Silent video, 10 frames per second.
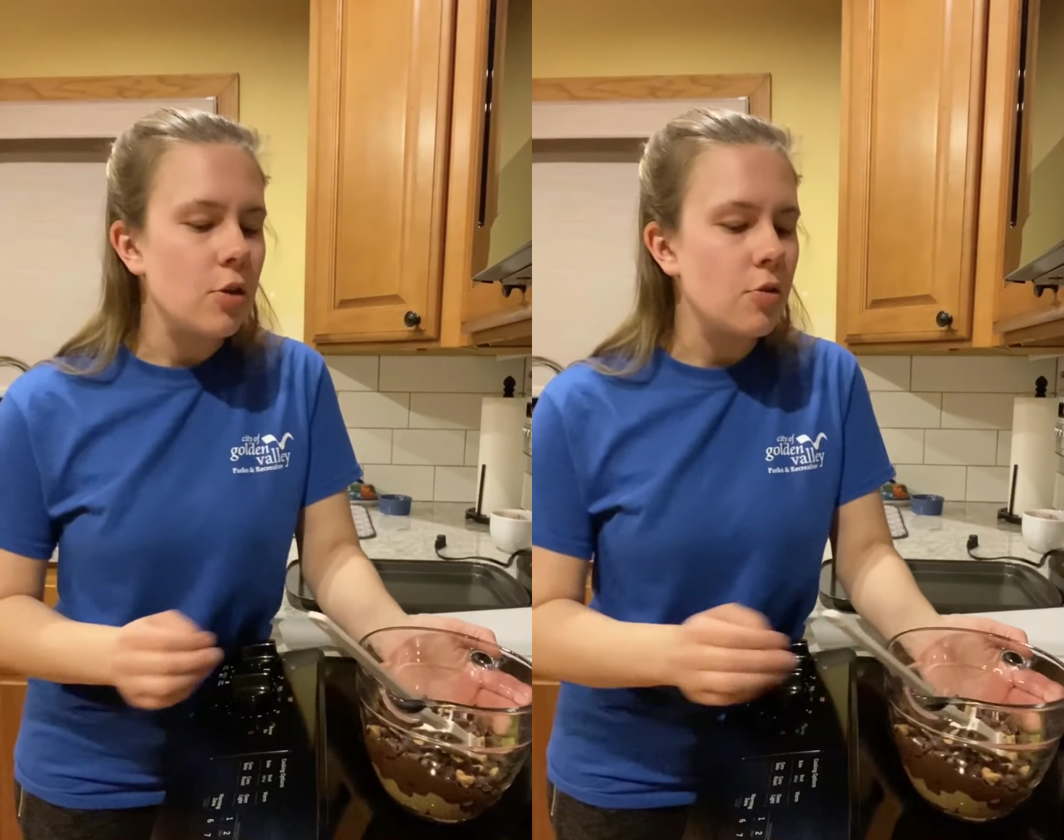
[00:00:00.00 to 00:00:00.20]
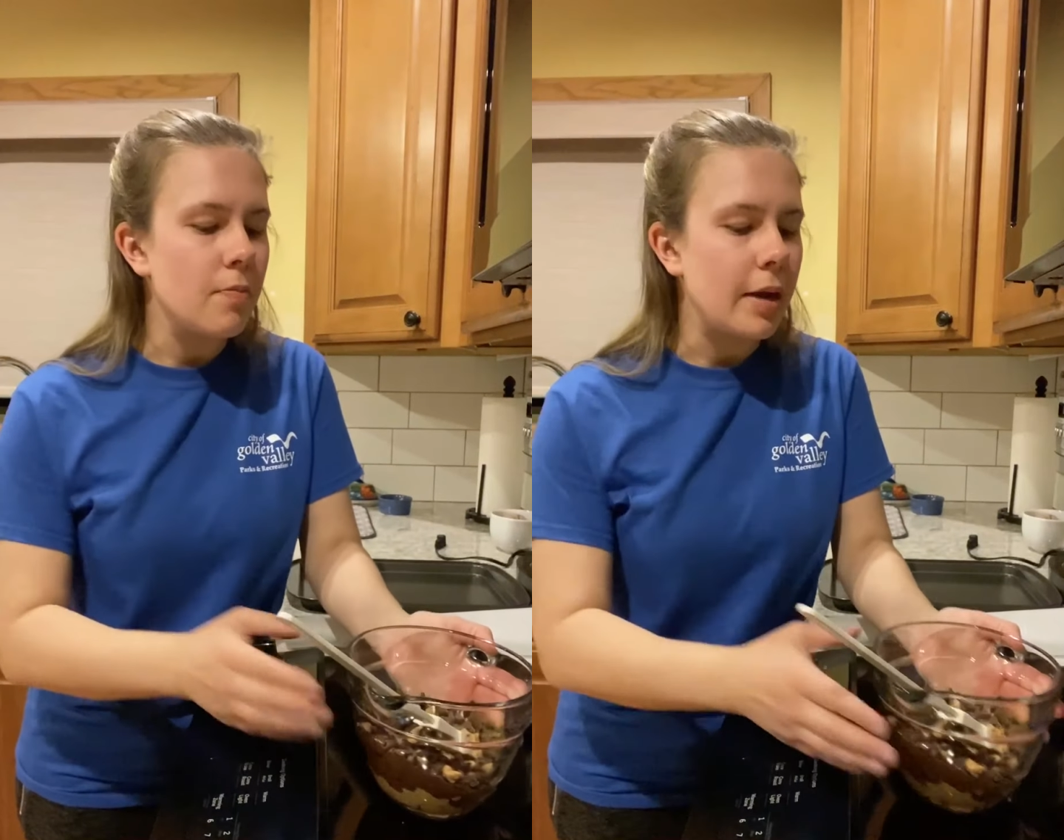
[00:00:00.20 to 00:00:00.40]

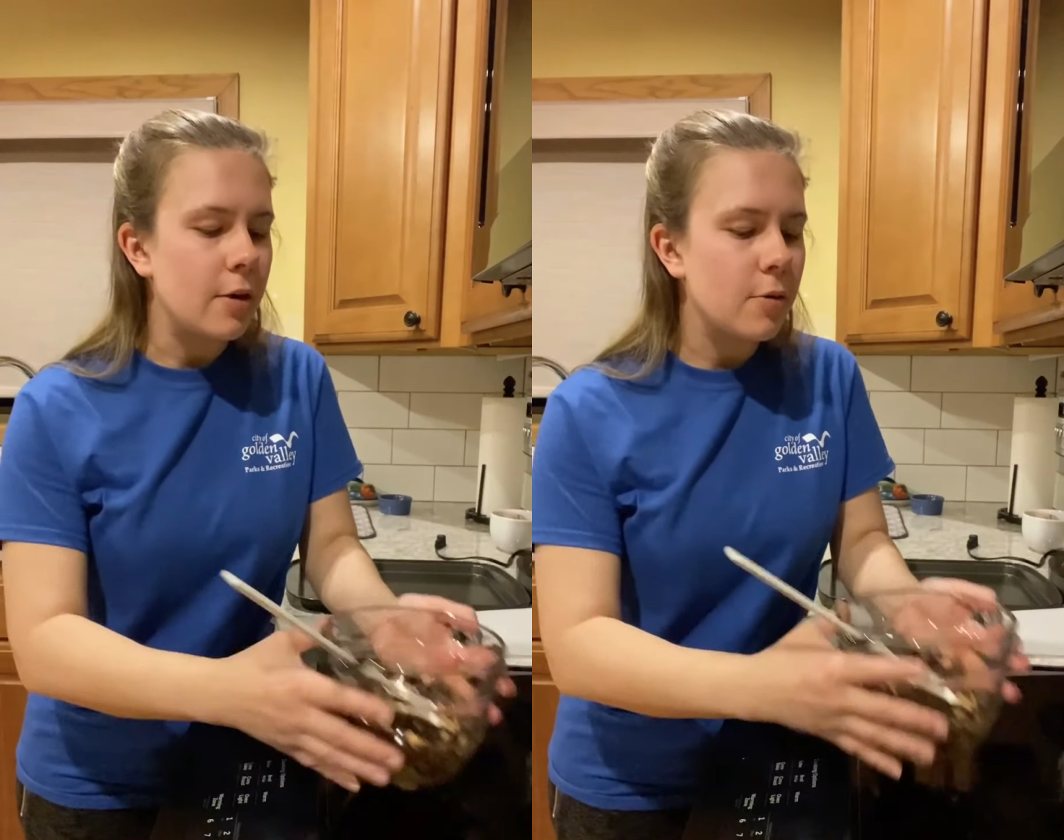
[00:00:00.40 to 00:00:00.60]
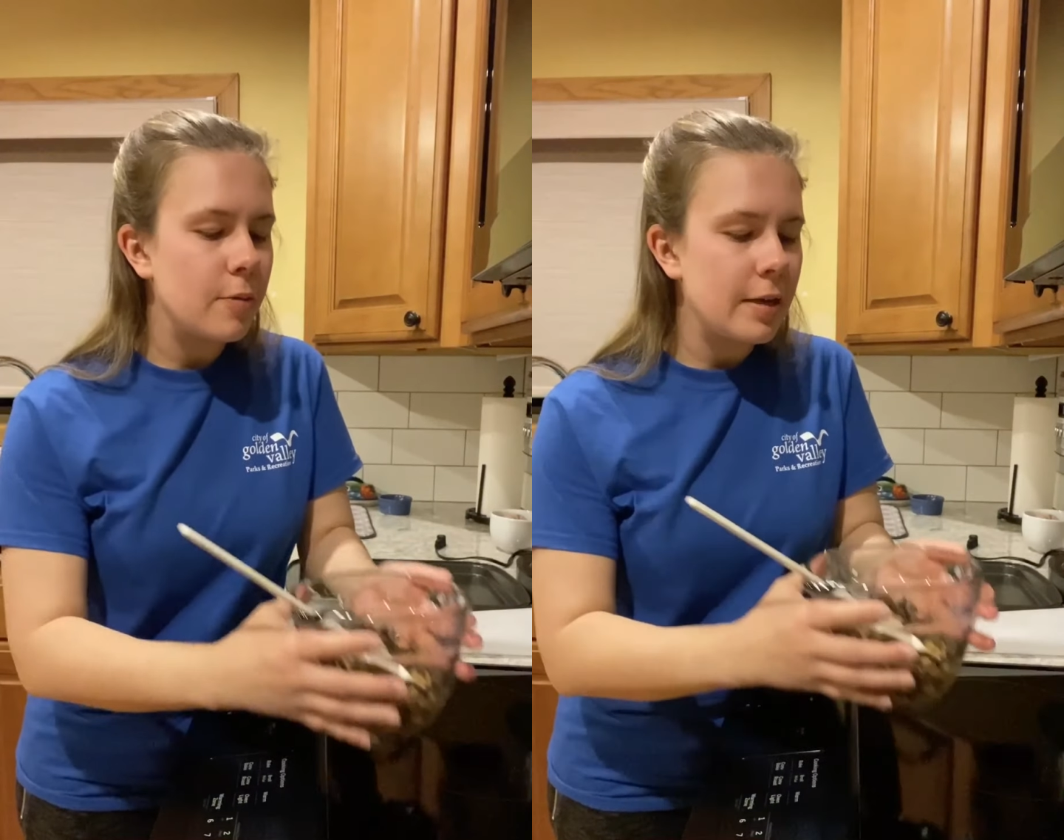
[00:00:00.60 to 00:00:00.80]
your
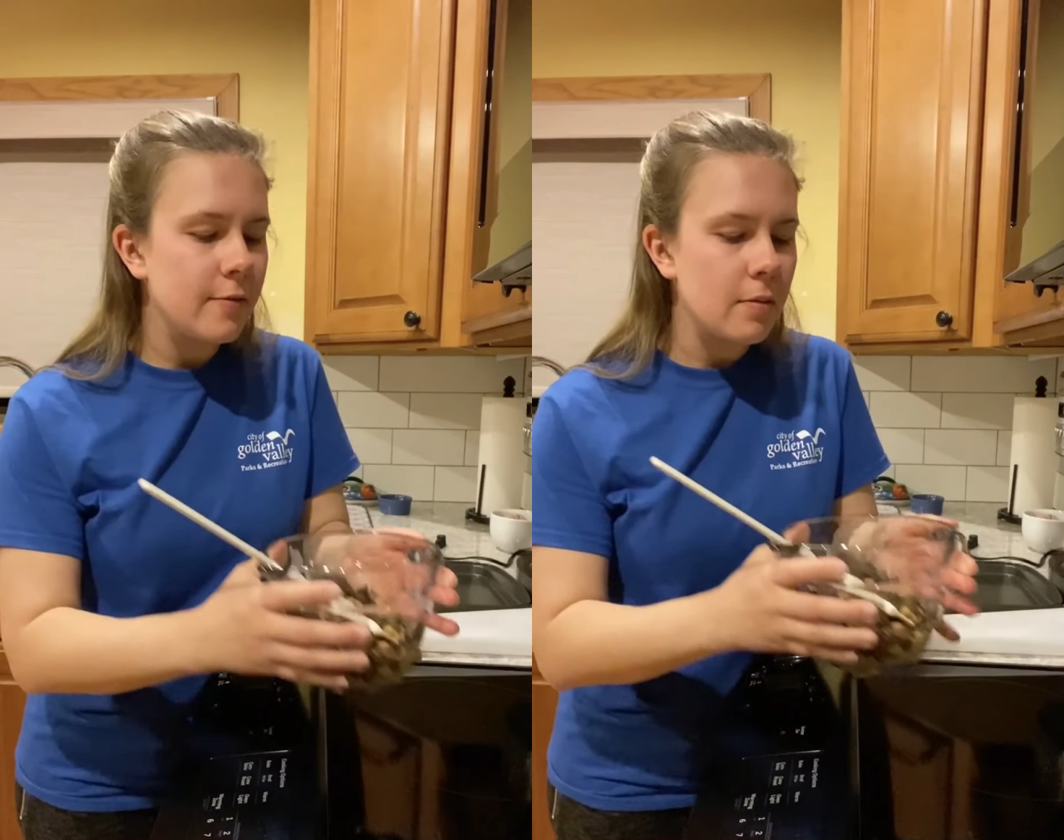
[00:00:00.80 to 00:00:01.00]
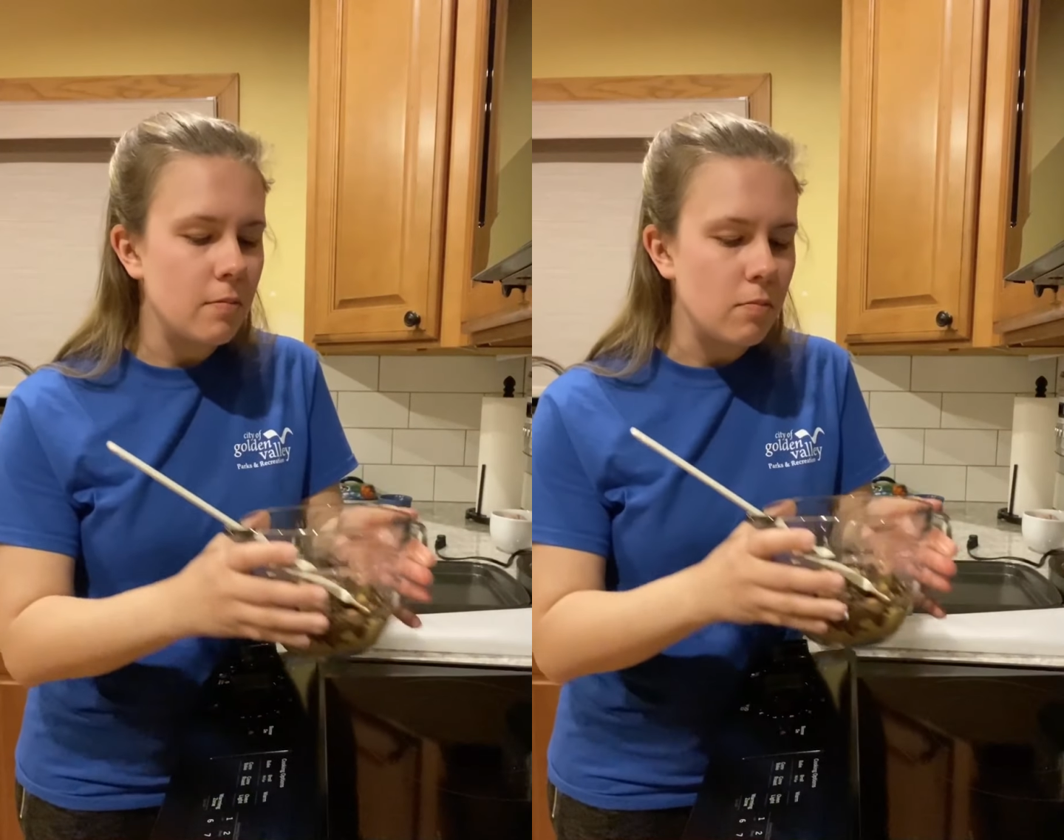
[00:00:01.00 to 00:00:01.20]

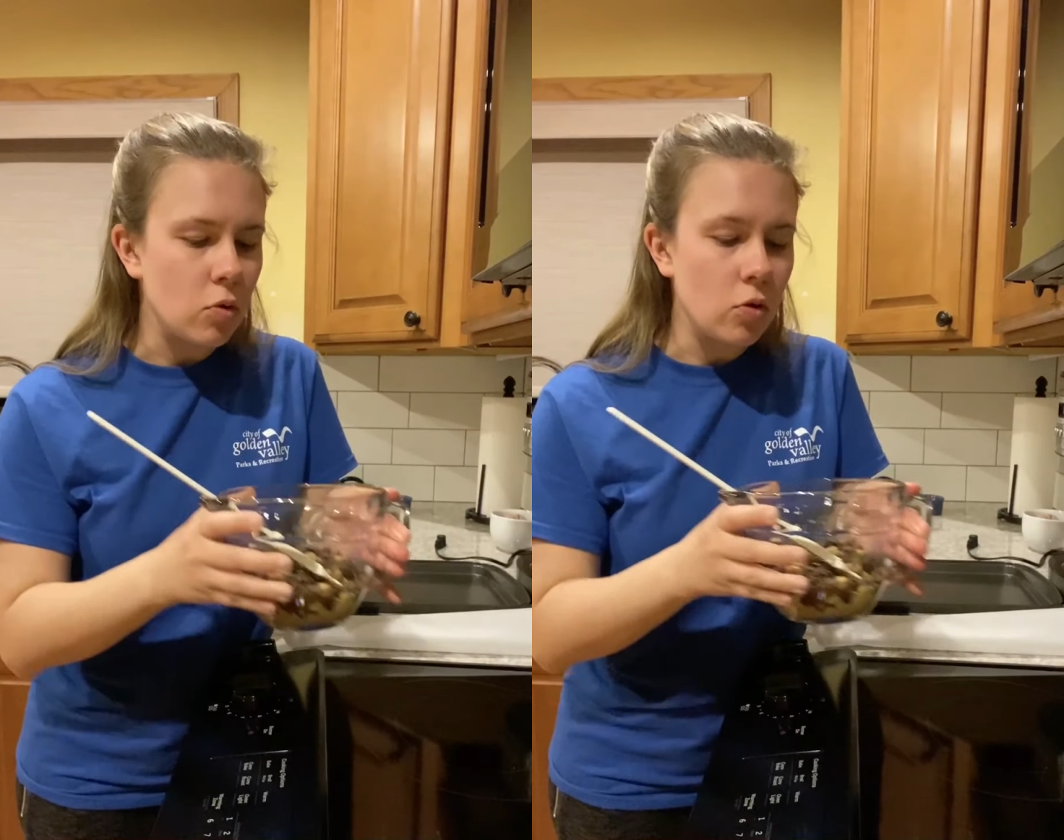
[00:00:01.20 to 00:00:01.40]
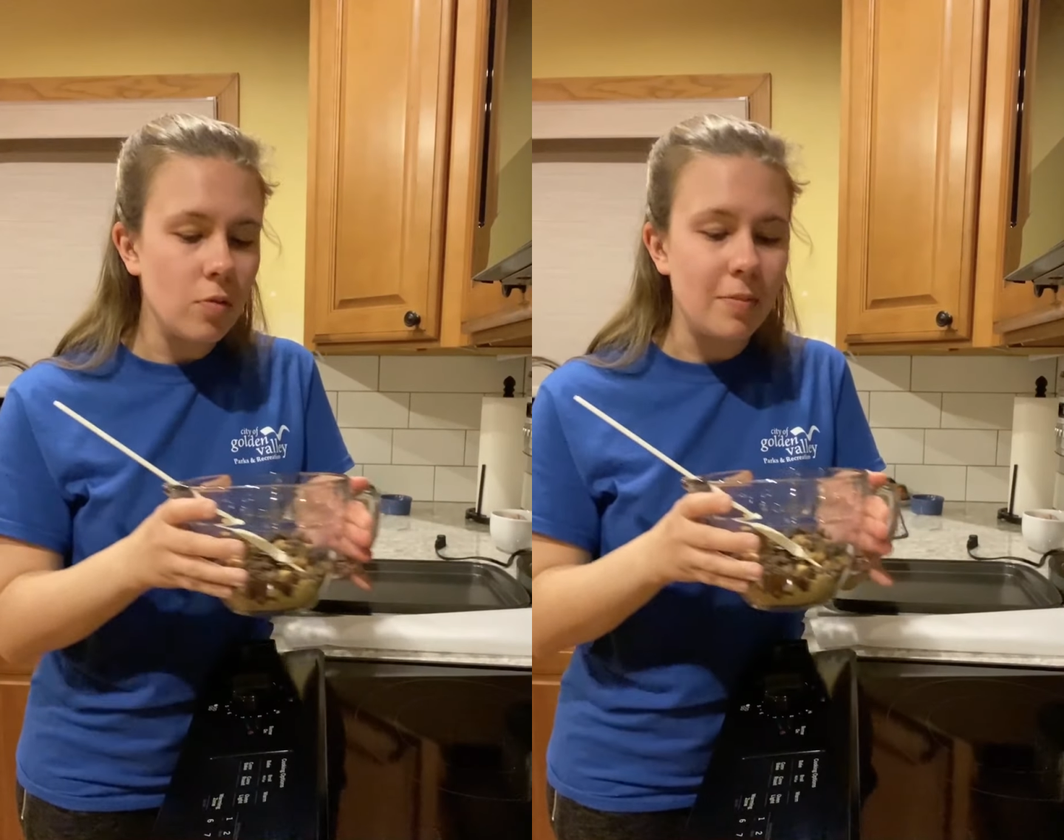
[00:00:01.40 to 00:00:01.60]
microwave
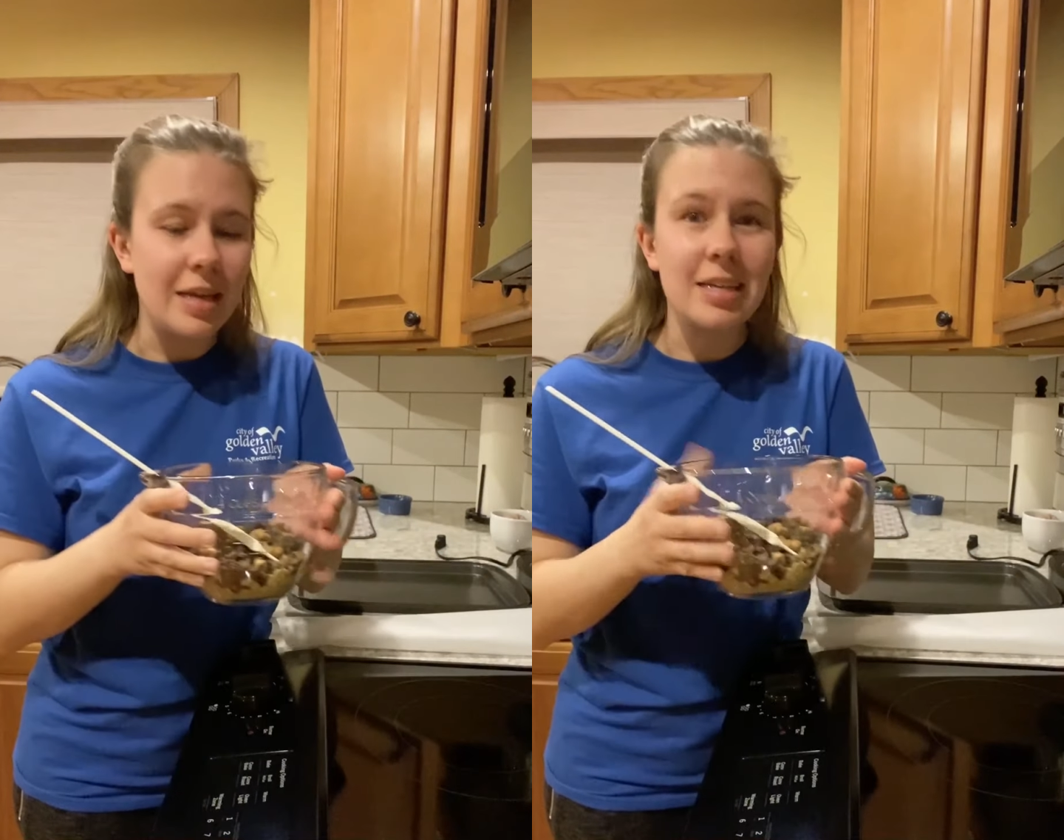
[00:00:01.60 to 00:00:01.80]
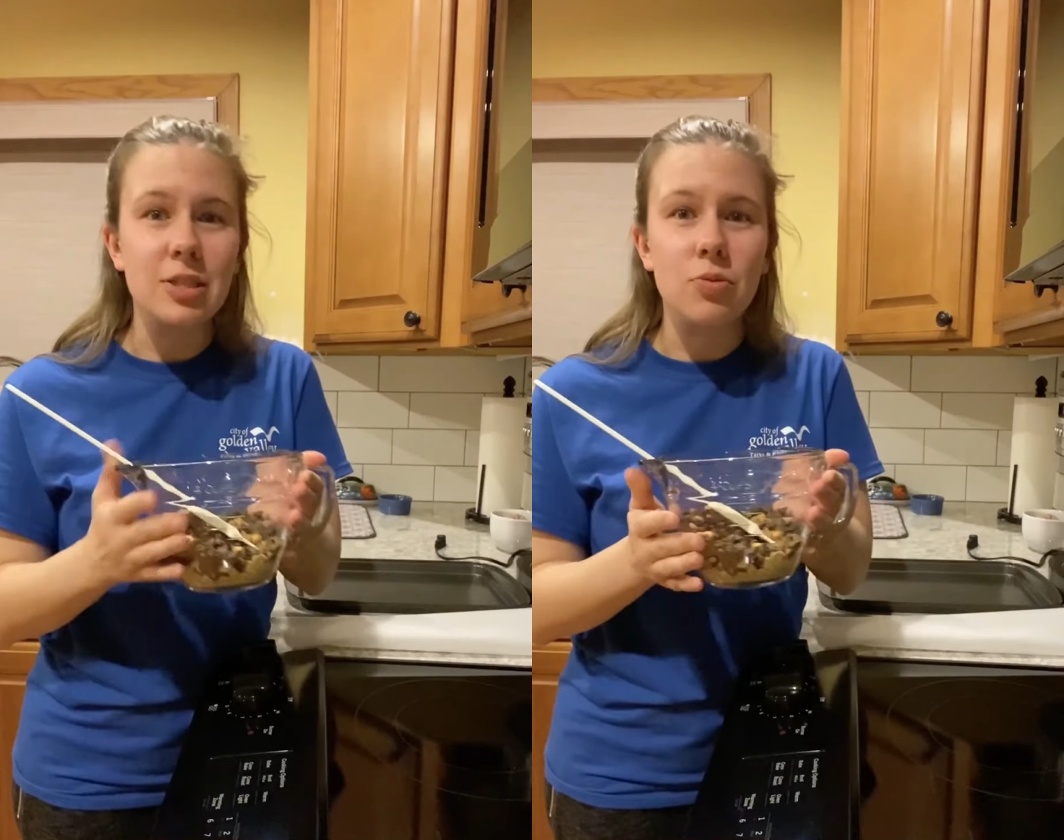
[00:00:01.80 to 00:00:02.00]
bowl may
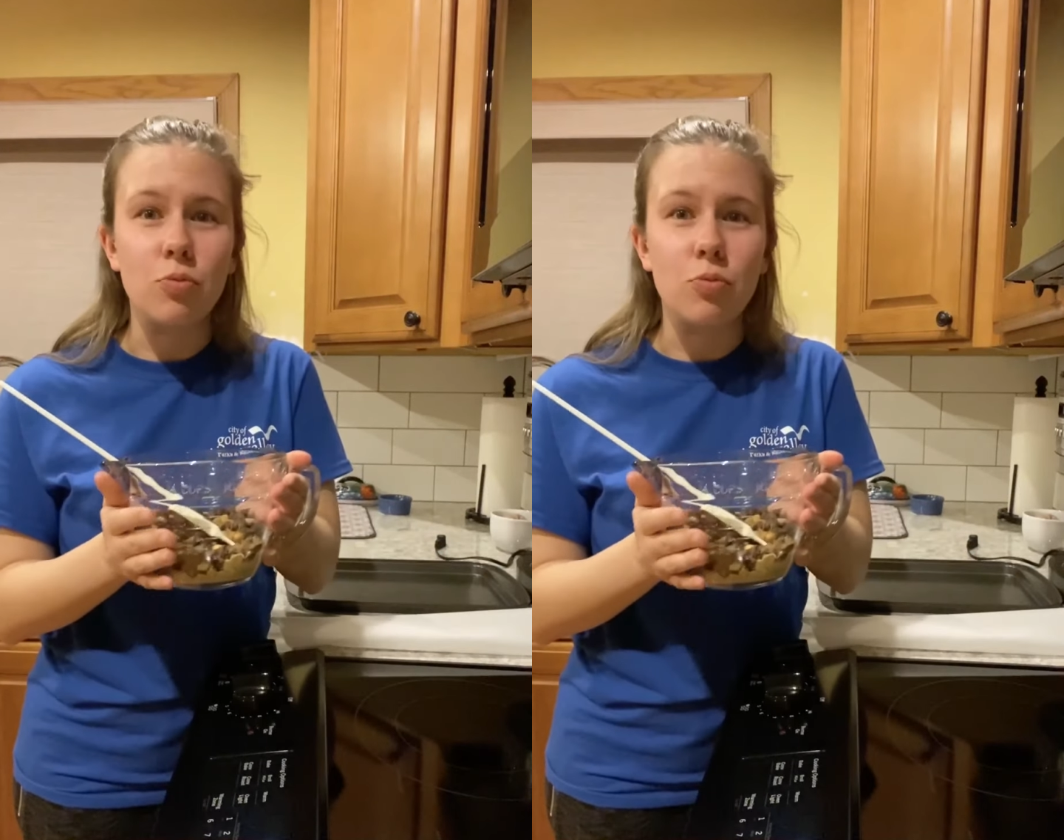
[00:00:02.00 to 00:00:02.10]
get